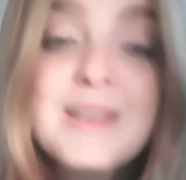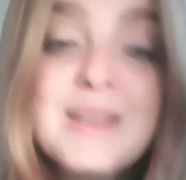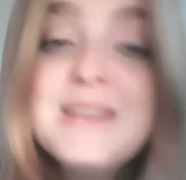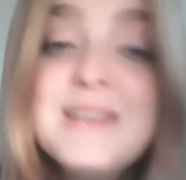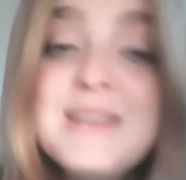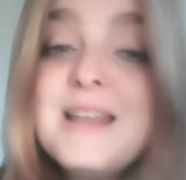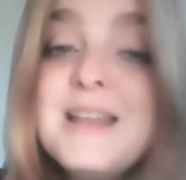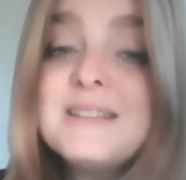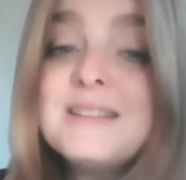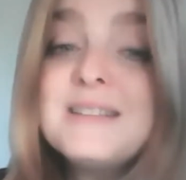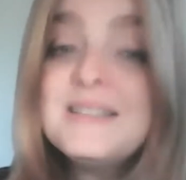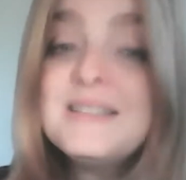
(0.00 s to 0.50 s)

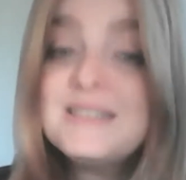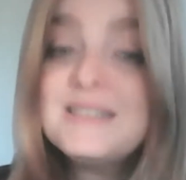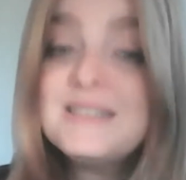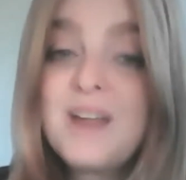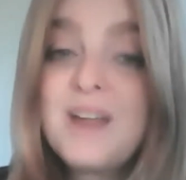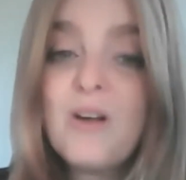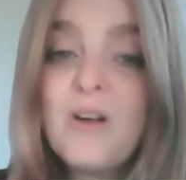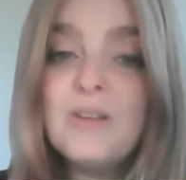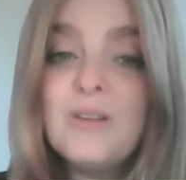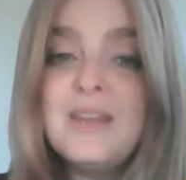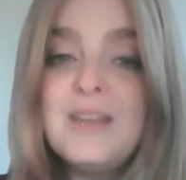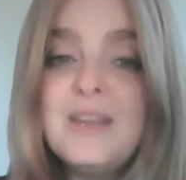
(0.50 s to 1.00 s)

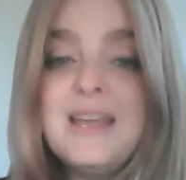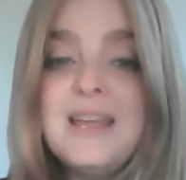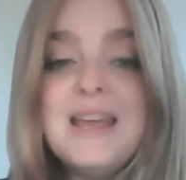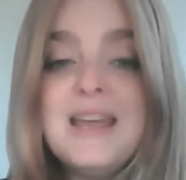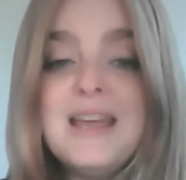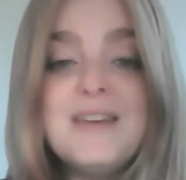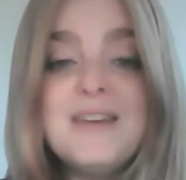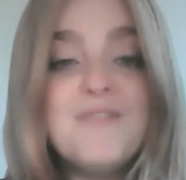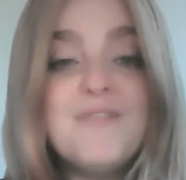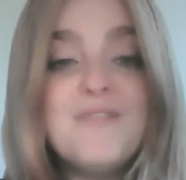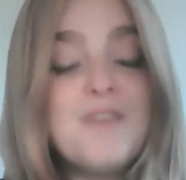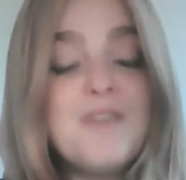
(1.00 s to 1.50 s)
necessarily
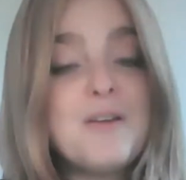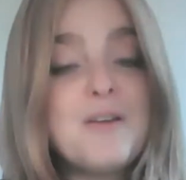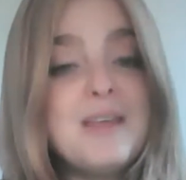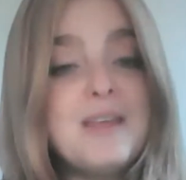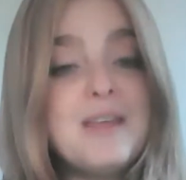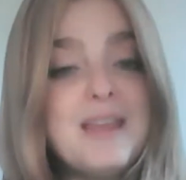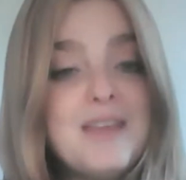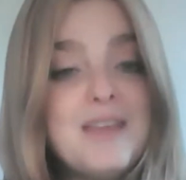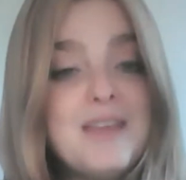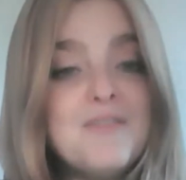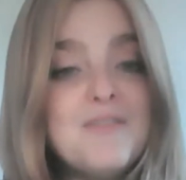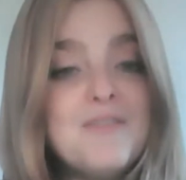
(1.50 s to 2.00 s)
in a
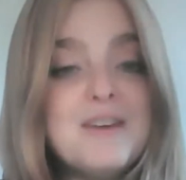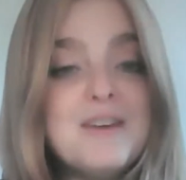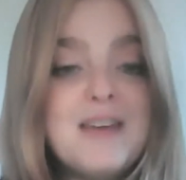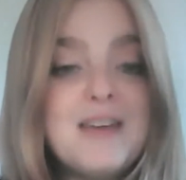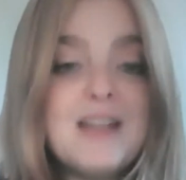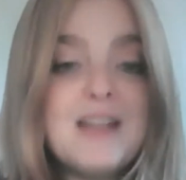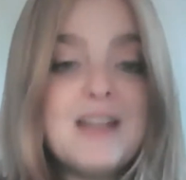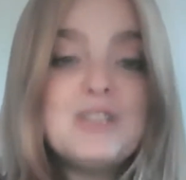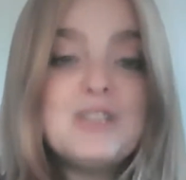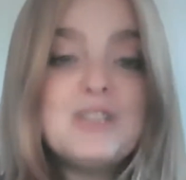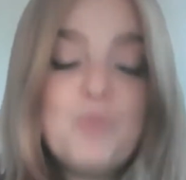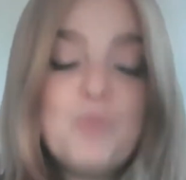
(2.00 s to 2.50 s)
very even,
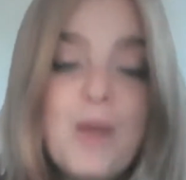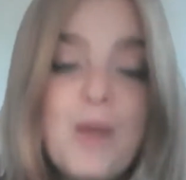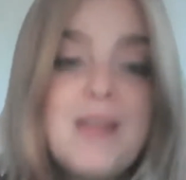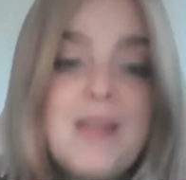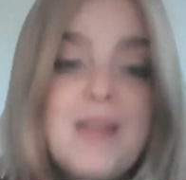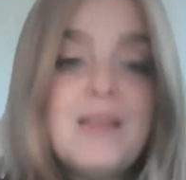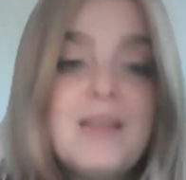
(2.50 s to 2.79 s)
nice way,